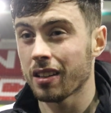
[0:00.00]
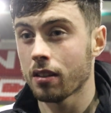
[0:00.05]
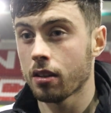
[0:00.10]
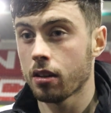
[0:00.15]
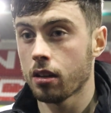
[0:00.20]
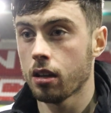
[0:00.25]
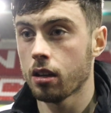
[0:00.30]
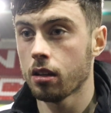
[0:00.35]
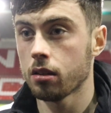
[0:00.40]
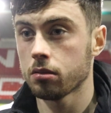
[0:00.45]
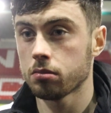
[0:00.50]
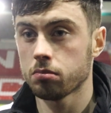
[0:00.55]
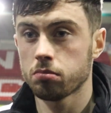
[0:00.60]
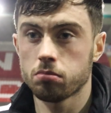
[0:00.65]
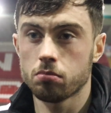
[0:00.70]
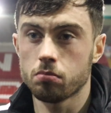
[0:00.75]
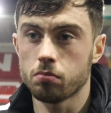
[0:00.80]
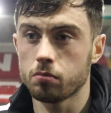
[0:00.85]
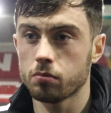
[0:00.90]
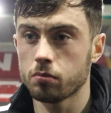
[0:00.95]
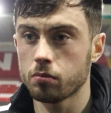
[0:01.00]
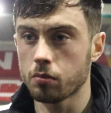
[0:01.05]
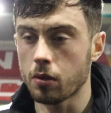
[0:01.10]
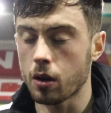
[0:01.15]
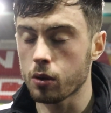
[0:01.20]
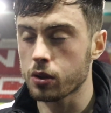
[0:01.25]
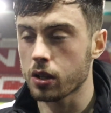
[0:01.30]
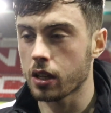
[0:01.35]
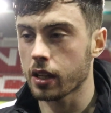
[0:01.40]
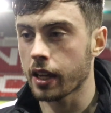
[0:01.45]
and
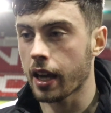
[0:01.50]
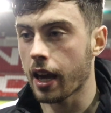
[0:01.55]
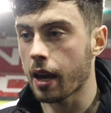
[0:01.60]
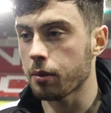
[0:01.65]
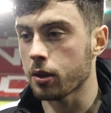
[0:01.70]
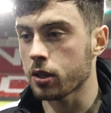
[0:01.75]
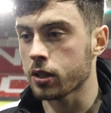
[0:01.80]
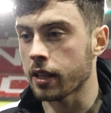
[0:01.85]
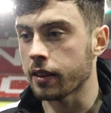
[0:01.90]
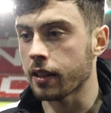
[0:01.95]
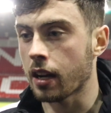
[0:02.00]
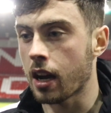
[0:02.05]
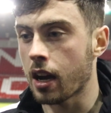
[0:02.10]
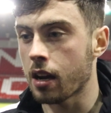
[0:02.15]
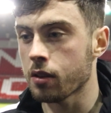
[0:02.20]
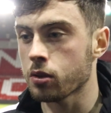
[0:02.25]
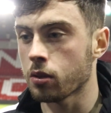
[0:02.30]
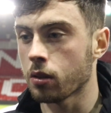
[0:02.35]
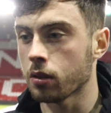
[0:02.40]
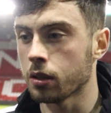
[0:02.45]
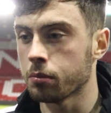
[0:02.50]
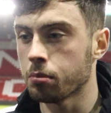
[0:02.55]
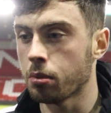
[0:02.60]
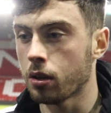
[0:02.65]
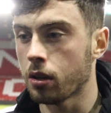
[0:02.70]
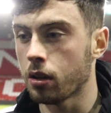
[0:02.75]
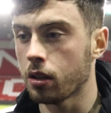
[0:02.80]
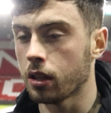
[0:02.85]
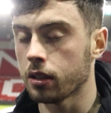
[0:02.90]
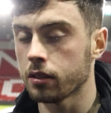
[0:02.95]
most of the game, they sent the halves around the
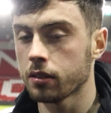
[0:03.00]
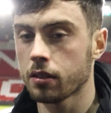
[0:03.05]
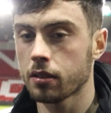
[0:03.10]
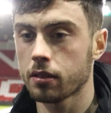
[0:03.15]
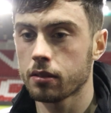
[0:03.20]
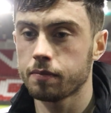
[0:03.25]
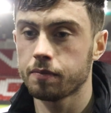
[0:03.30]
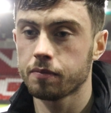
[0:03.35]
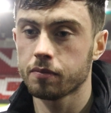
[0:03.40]
ball, and